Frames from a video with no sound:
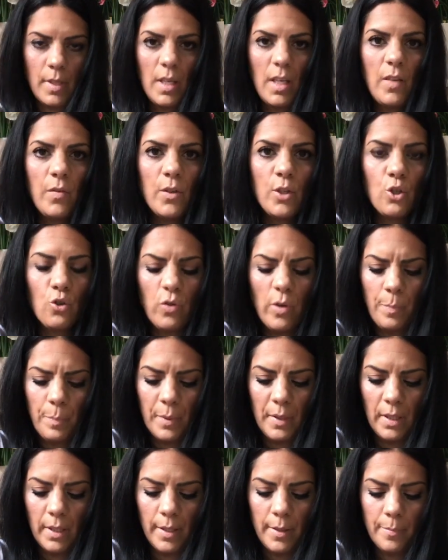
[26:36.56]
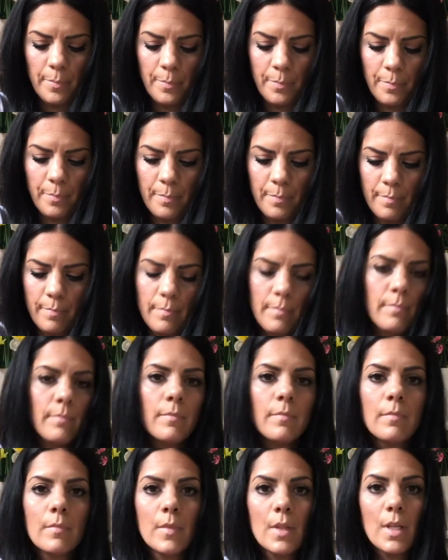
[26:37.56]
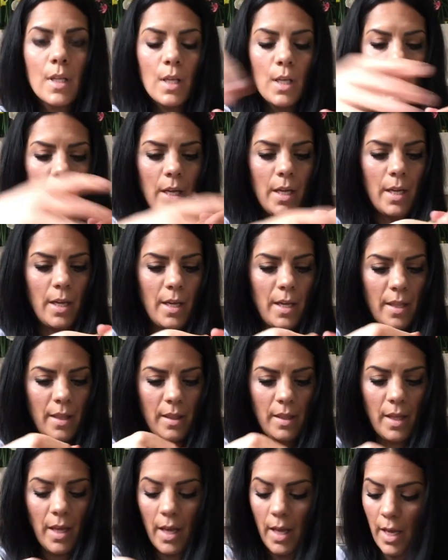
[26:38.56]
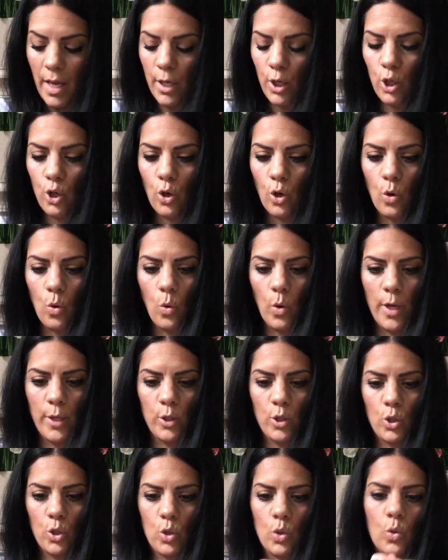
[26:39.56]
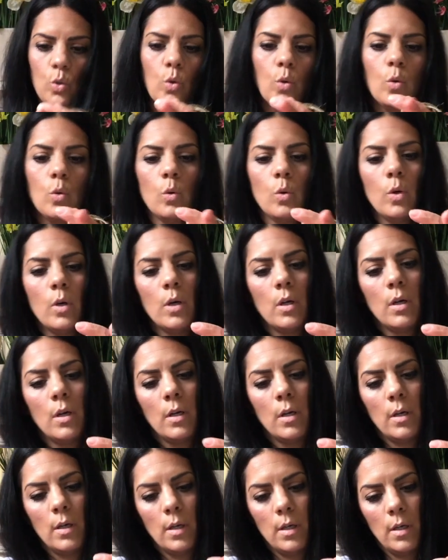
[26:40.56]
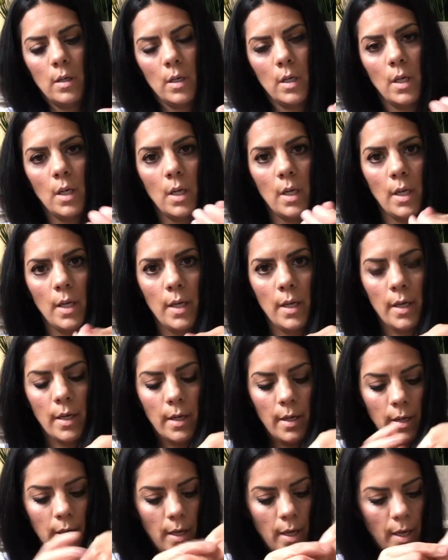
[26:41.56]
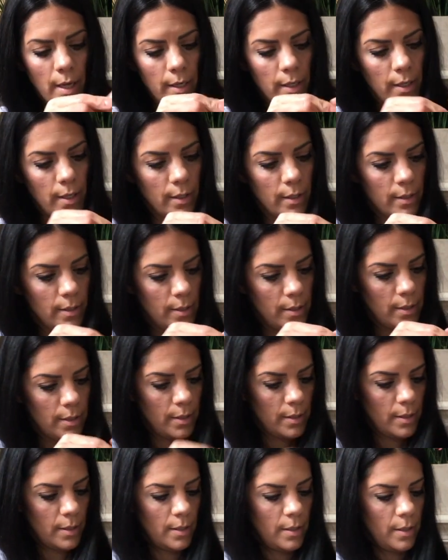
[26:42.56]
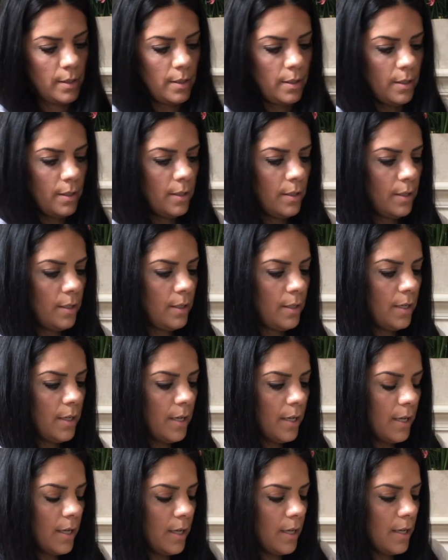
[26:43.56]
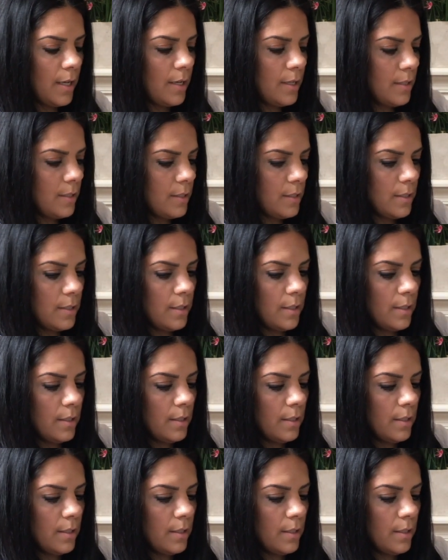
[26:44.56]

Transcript: Even triple it. And then you're going to cut it and